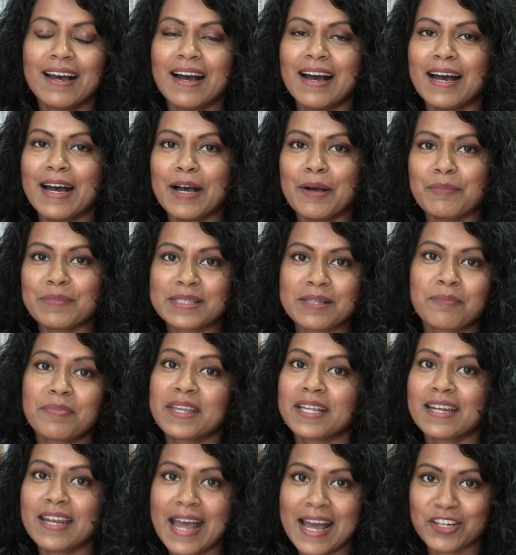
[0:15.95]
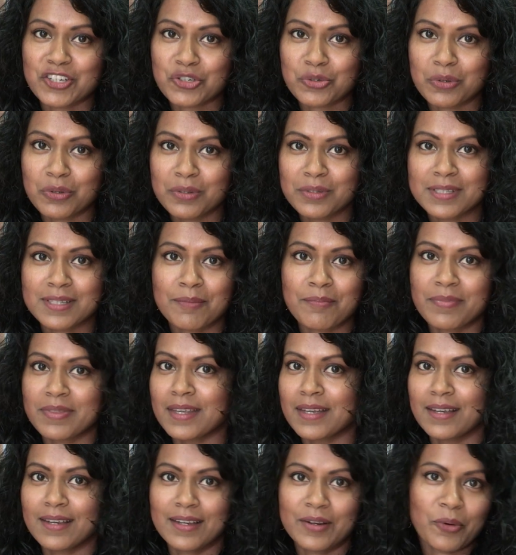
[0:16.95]
Um, something natural,
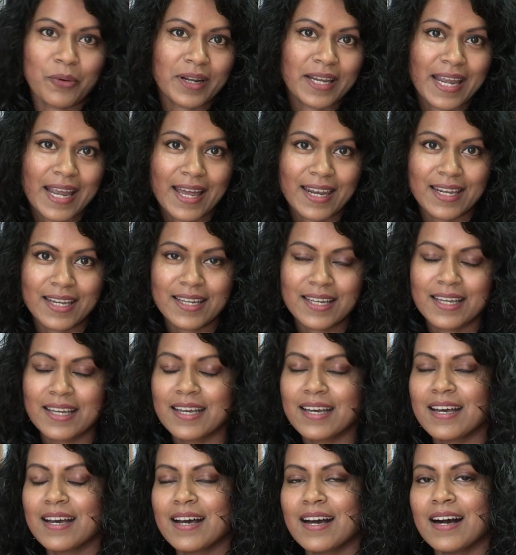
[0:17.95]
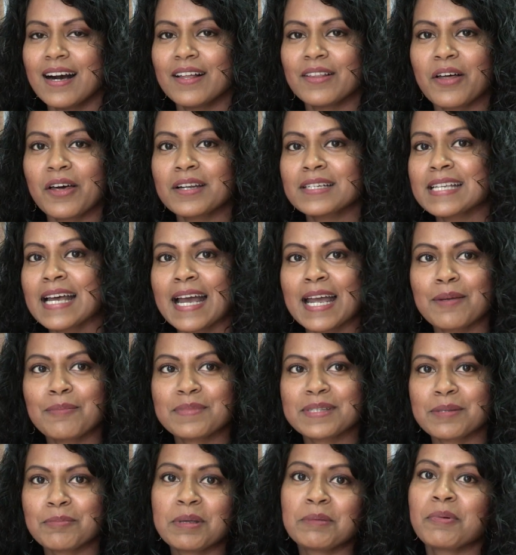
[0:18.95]
something organic. A lot of
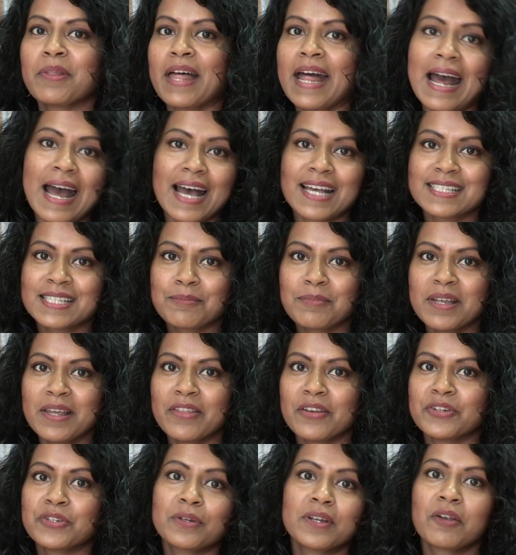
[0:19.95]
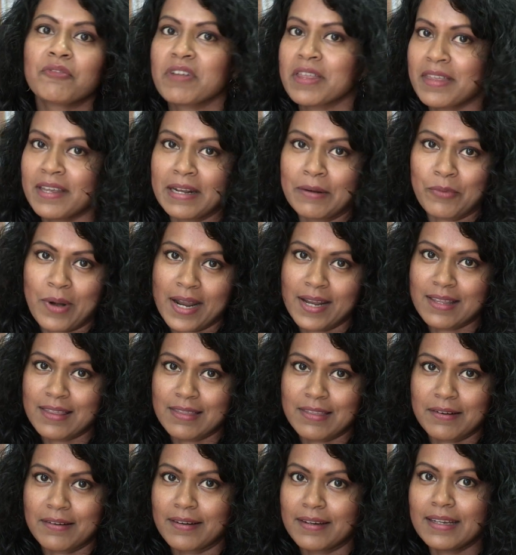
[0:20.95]
times the people that ask me, they're doing everything right.
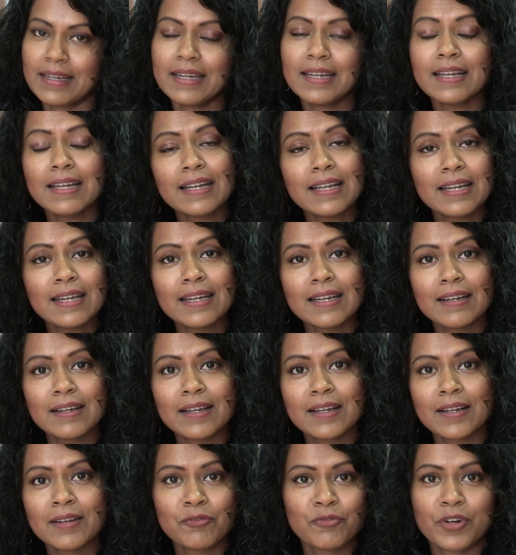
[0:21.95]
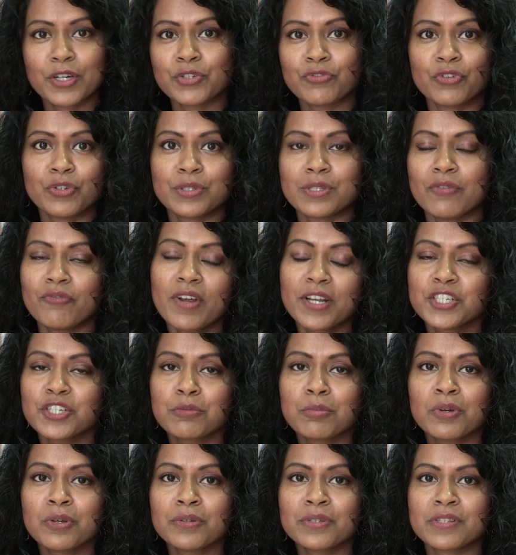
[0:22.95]
They're eating fresh fruits and
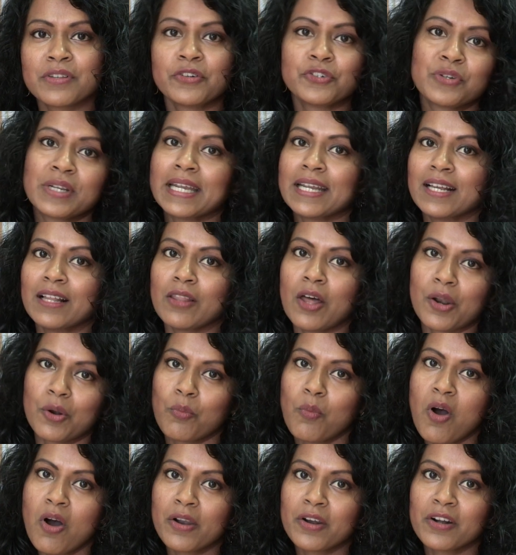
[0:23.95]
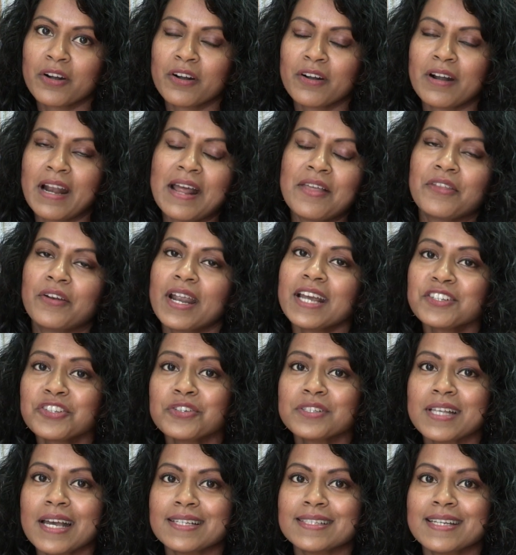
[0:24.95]
vegetables, they're drinking a lot of water, and they're
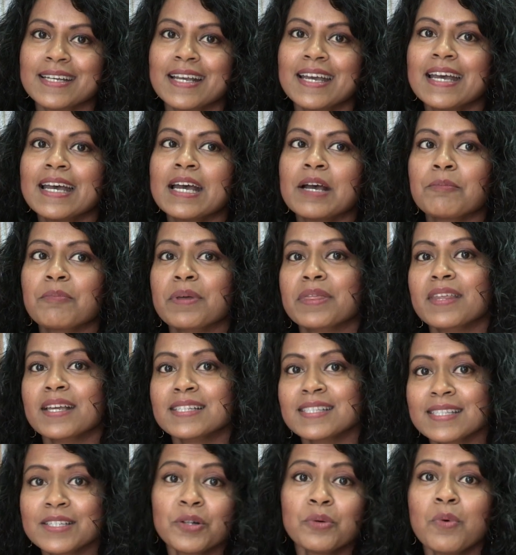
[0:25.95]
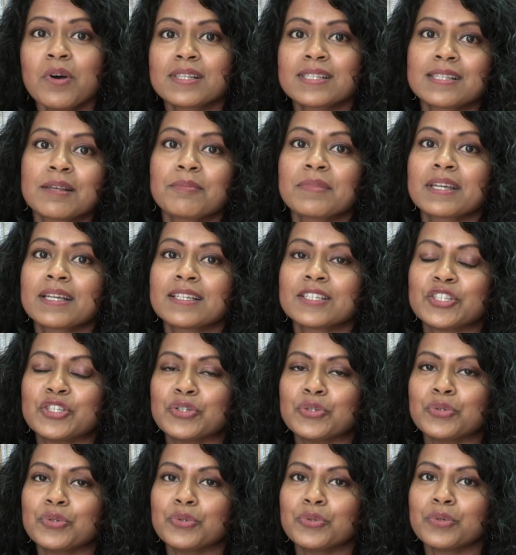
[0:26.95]
exercising, but they still want something
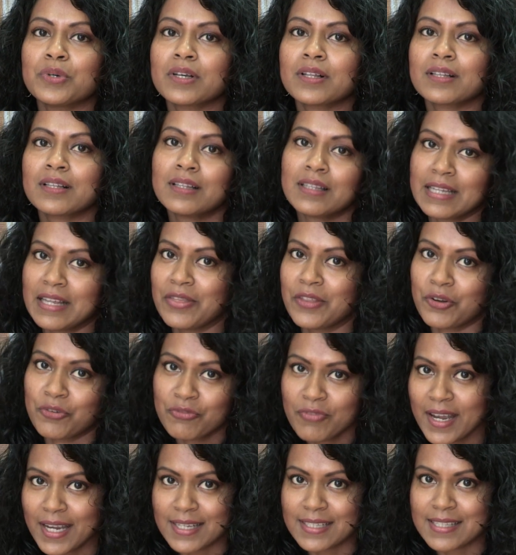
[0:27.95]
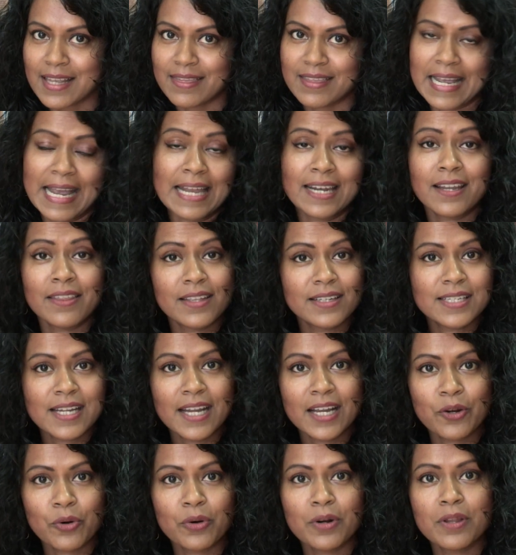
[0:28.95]
to clean their face at the end of the
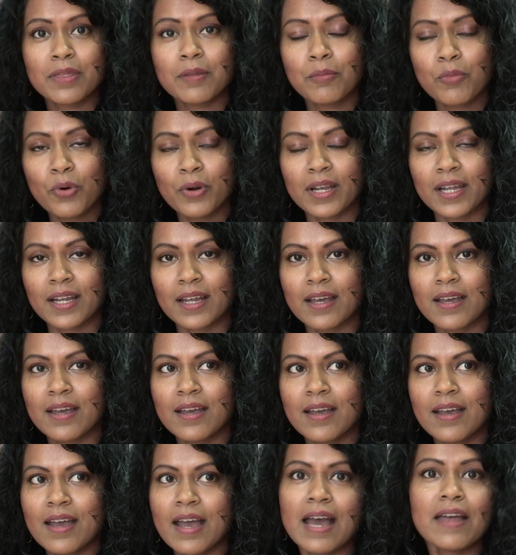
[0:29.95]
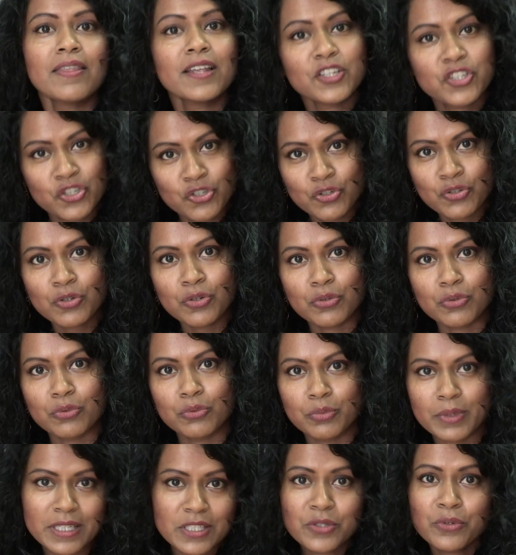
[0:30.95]
day or in the morning. And that's true.
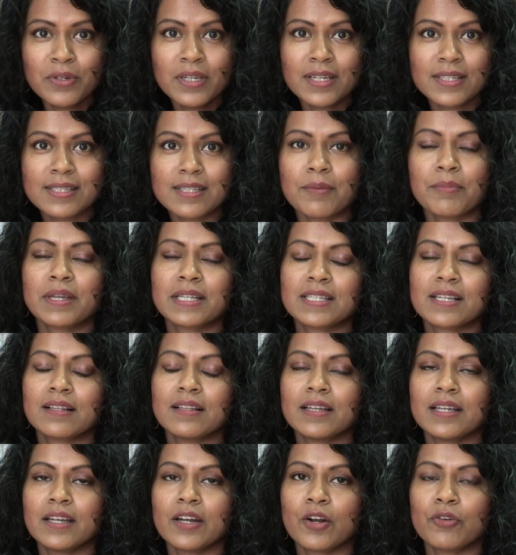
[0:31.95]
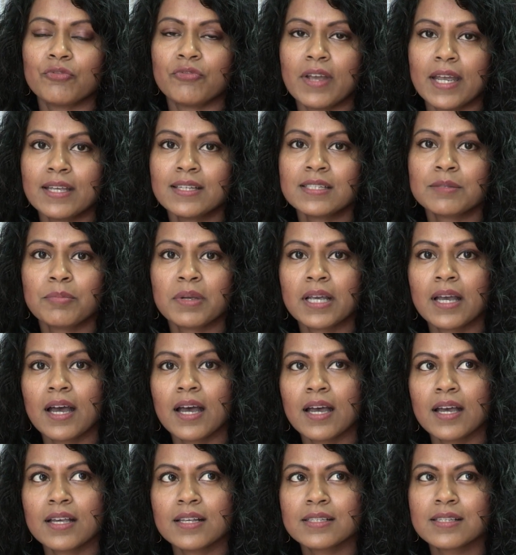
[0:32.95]
We do need something to clean our face
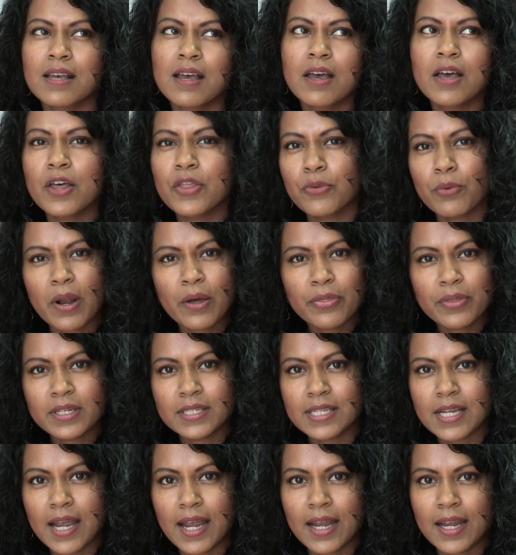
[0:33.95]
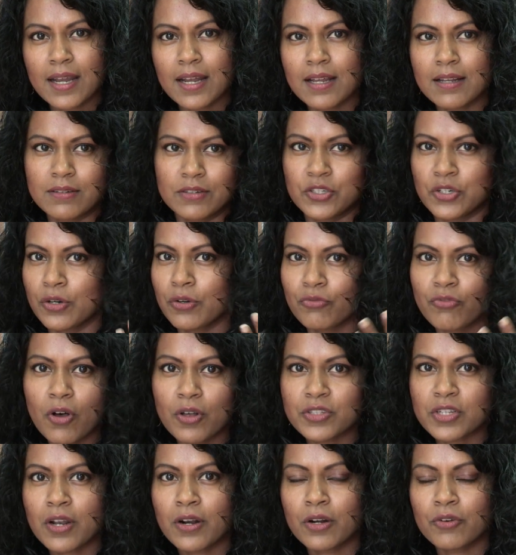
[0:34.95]
because throughout the day, dirt
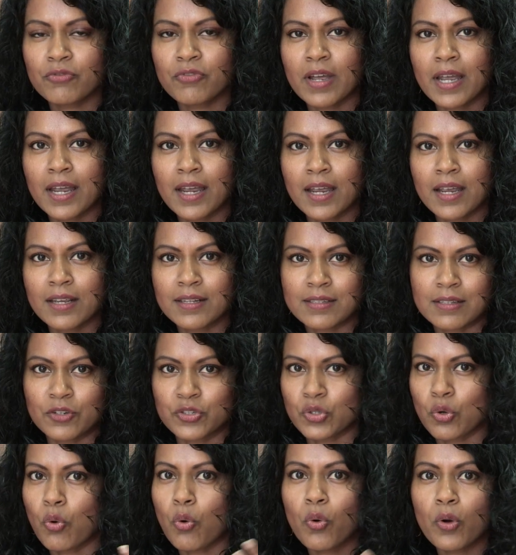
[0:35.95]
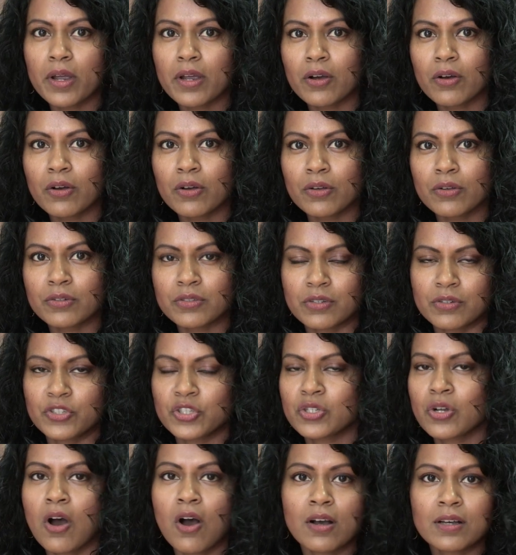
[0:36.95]
falls on our face, there's oils,
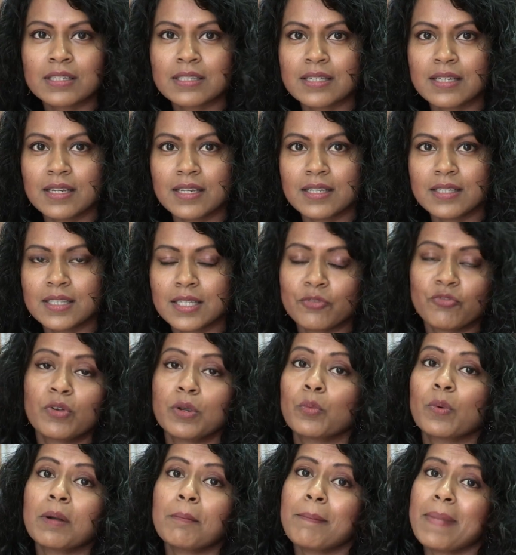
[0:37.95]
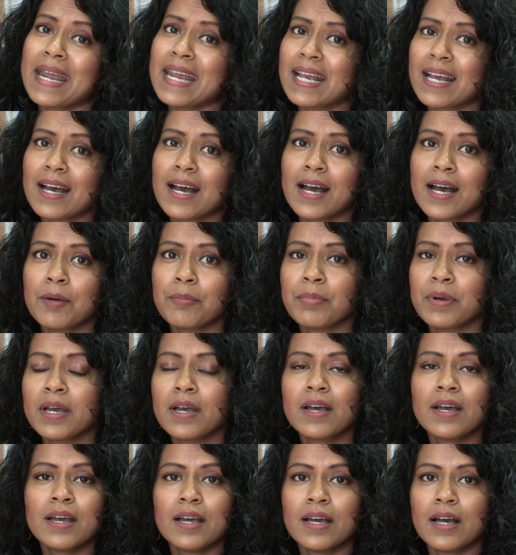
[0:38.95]
there's toxins. If we wear makeup,
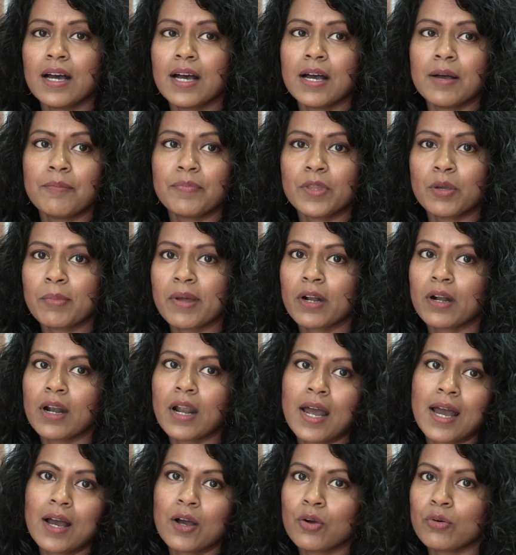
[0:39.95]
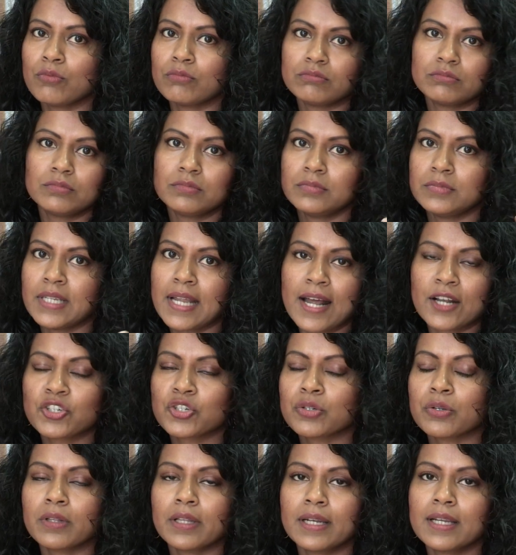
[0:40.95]
um, no matter how
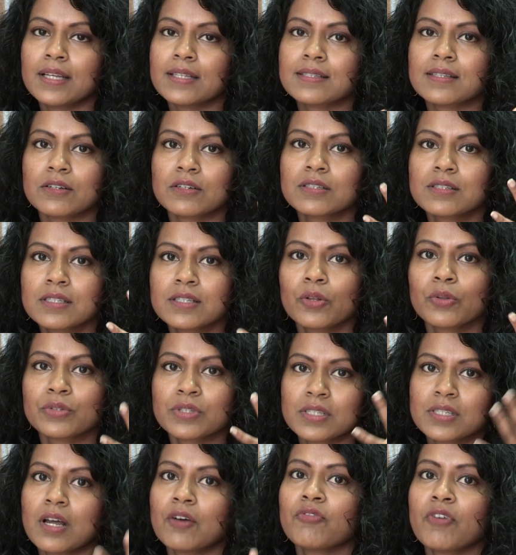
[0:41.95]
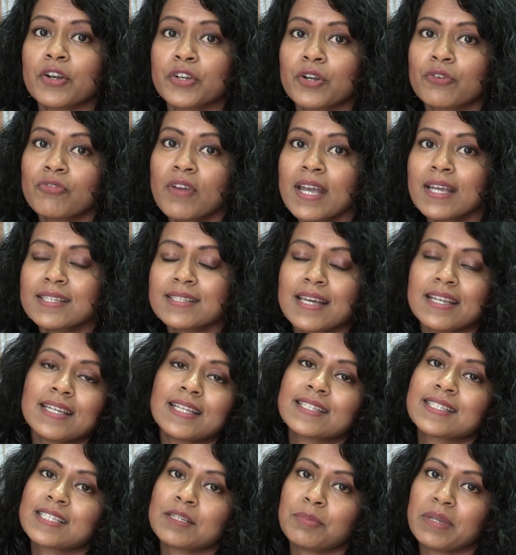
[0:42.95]
natural it is, there's still stuff on your face that
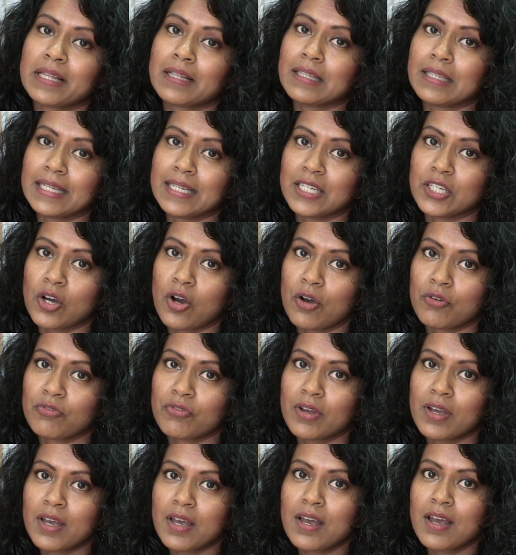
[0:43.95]
needs to be cleaned off.